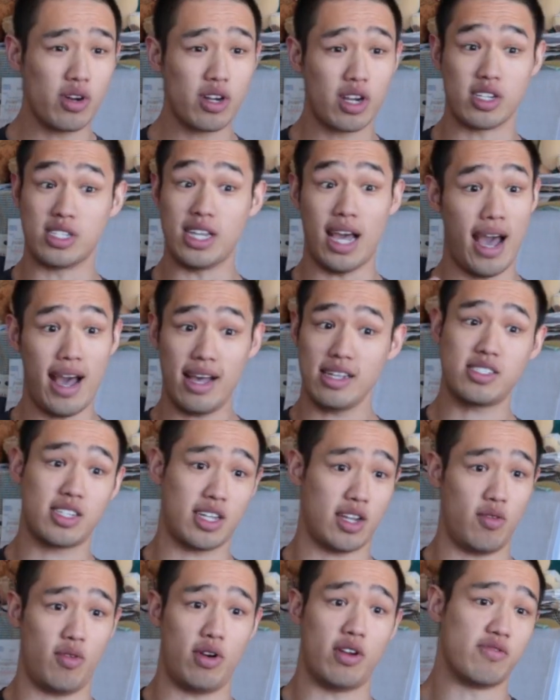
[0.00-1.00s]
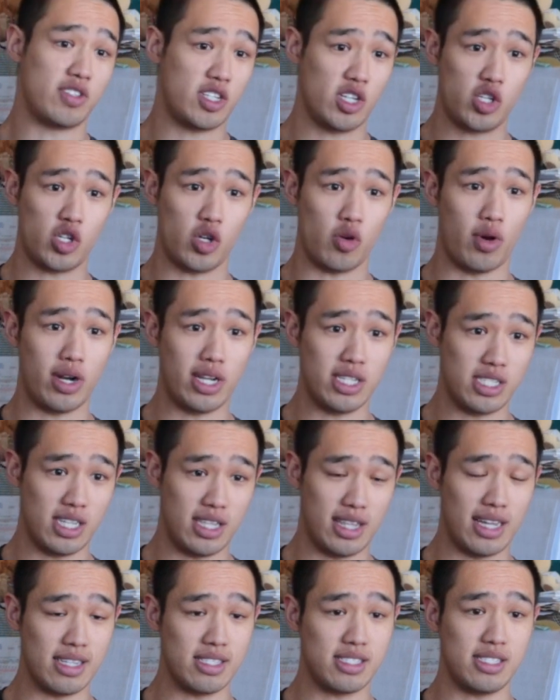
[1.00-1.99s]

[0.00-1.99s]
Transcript: because it has to get rid of tissue when it's in that